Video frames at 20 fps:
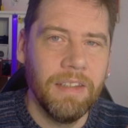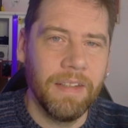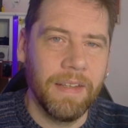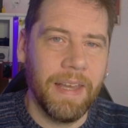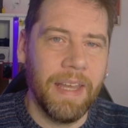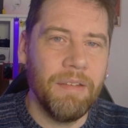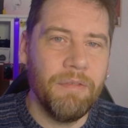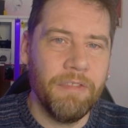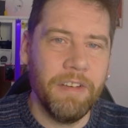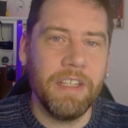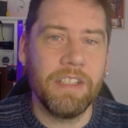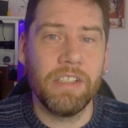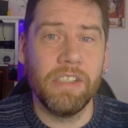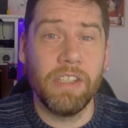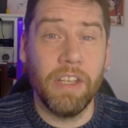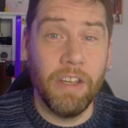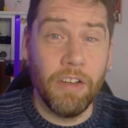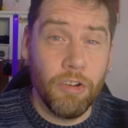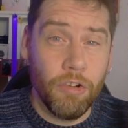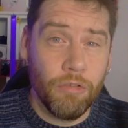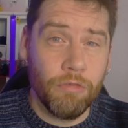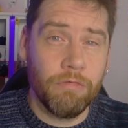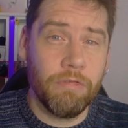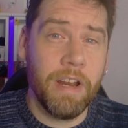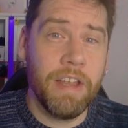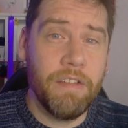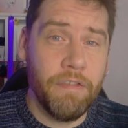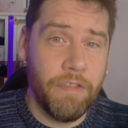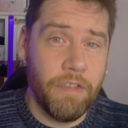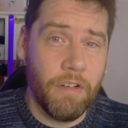The game features a
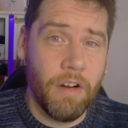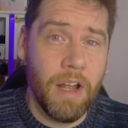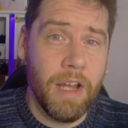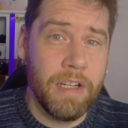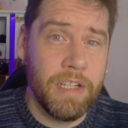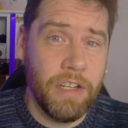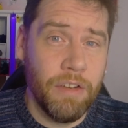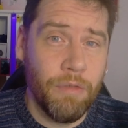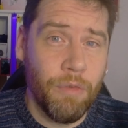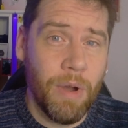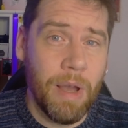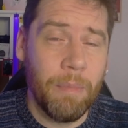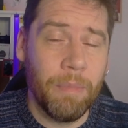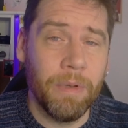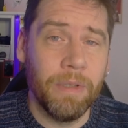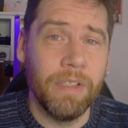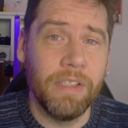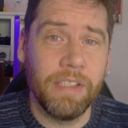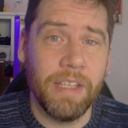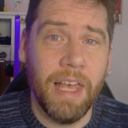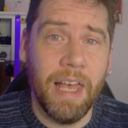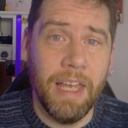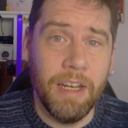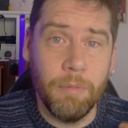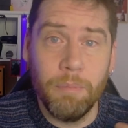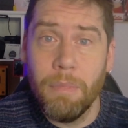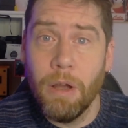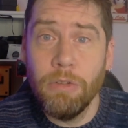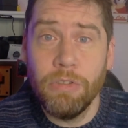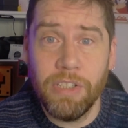great variety of weapons,
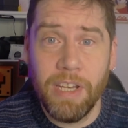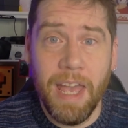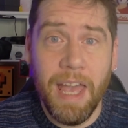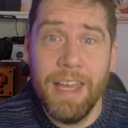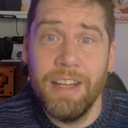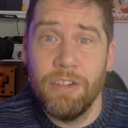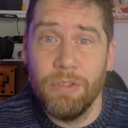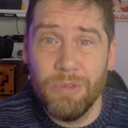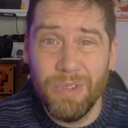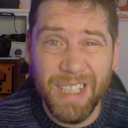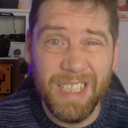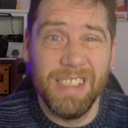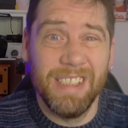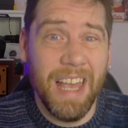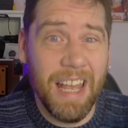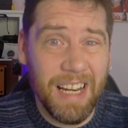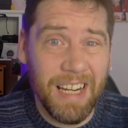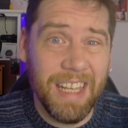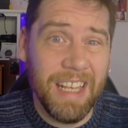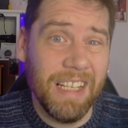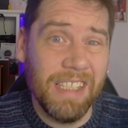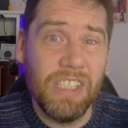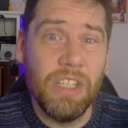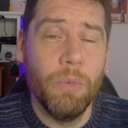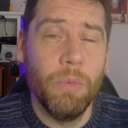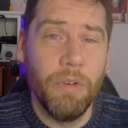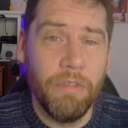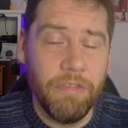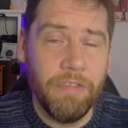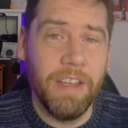and most handle exactly as
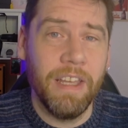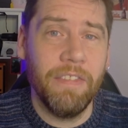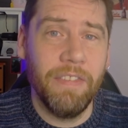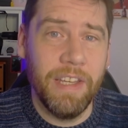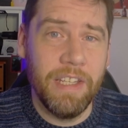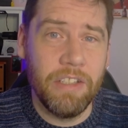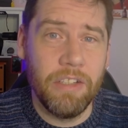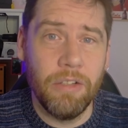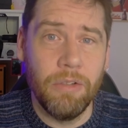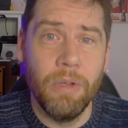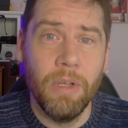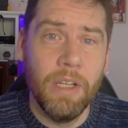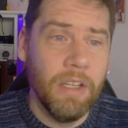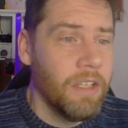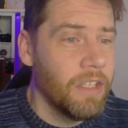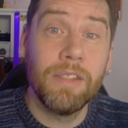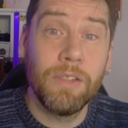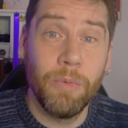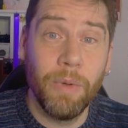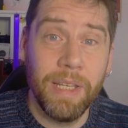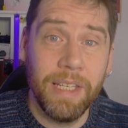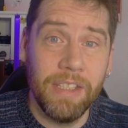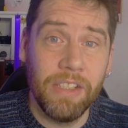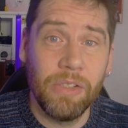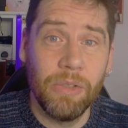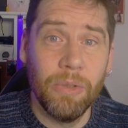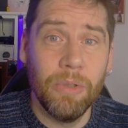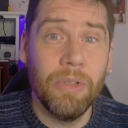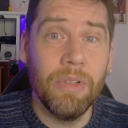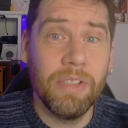you would think they do, swinging
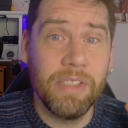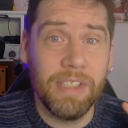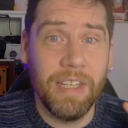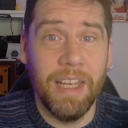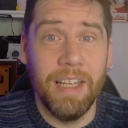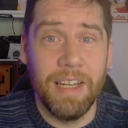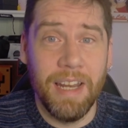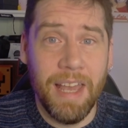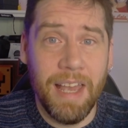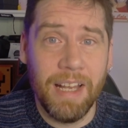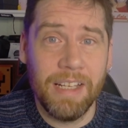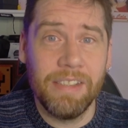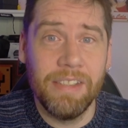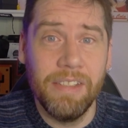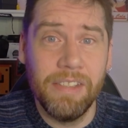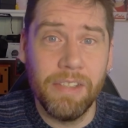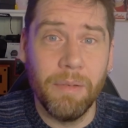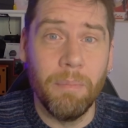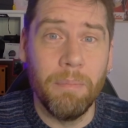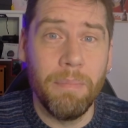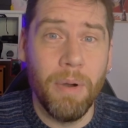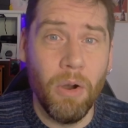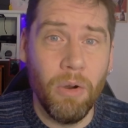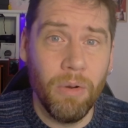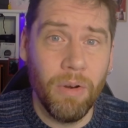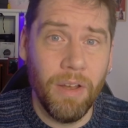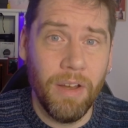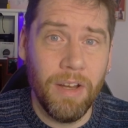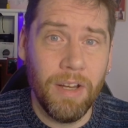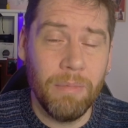swords and axes and
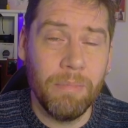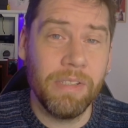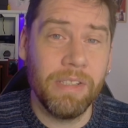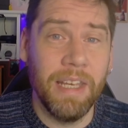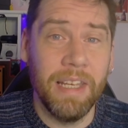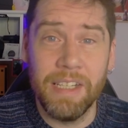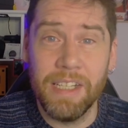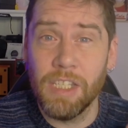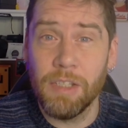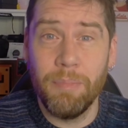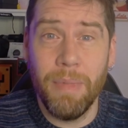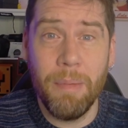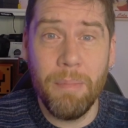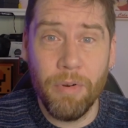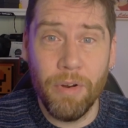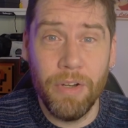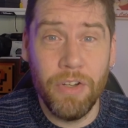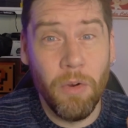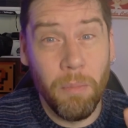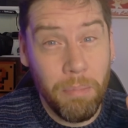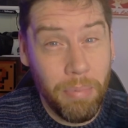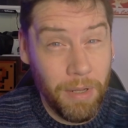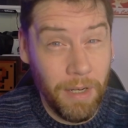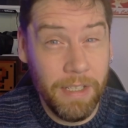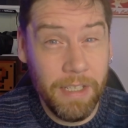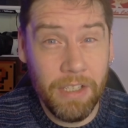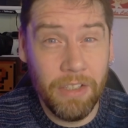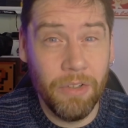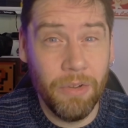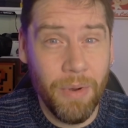polearms and dismembering your
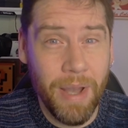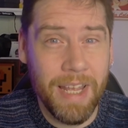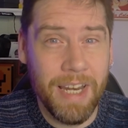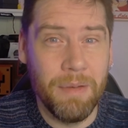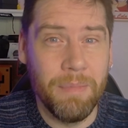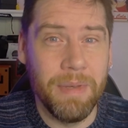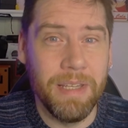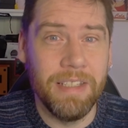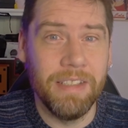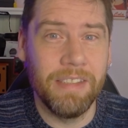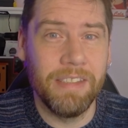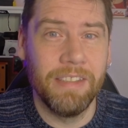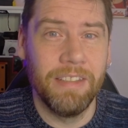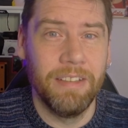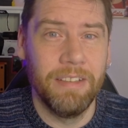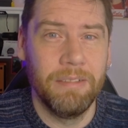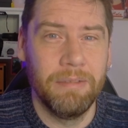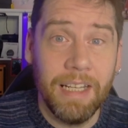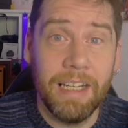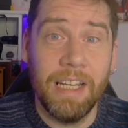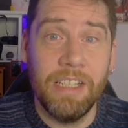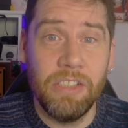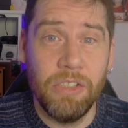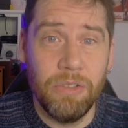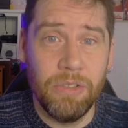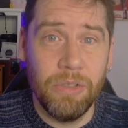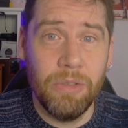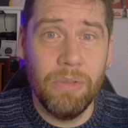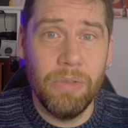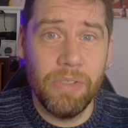polygonal enemies. And as
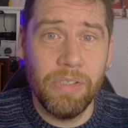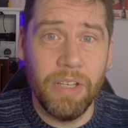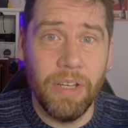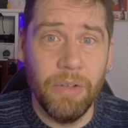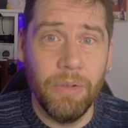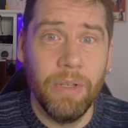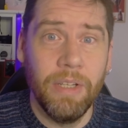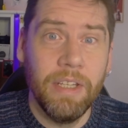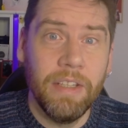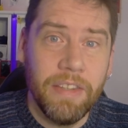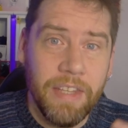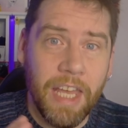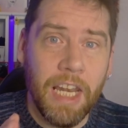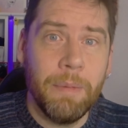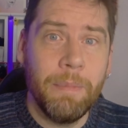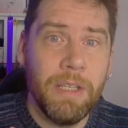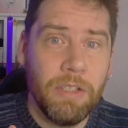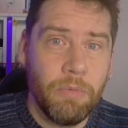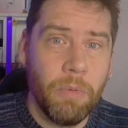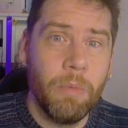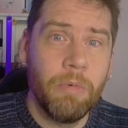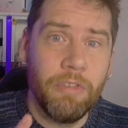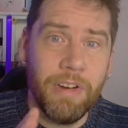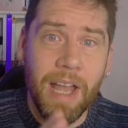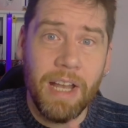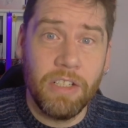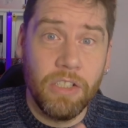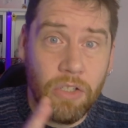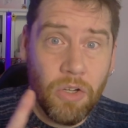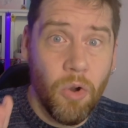you do so, the enemies will
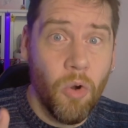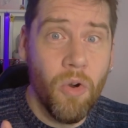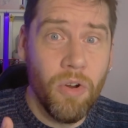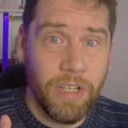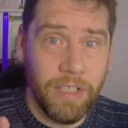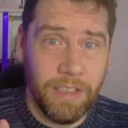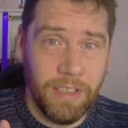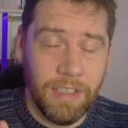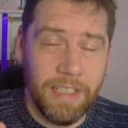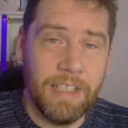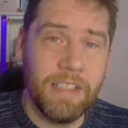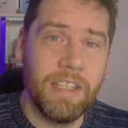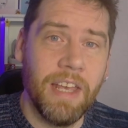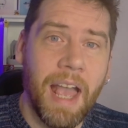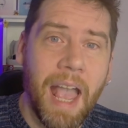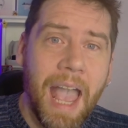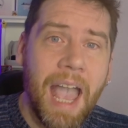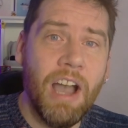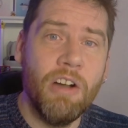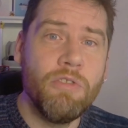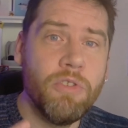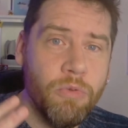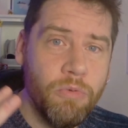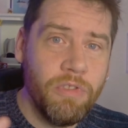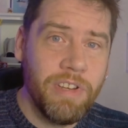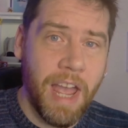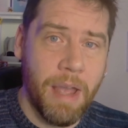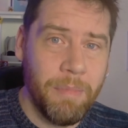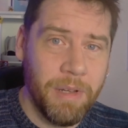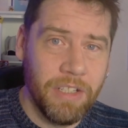react accordingly to how
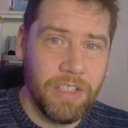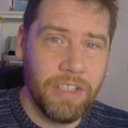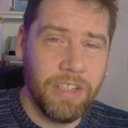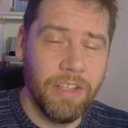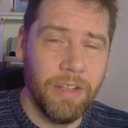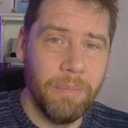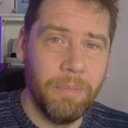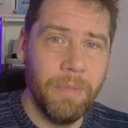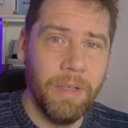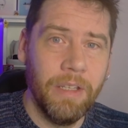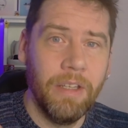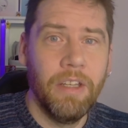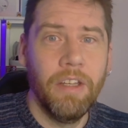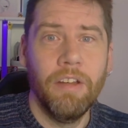you damage them.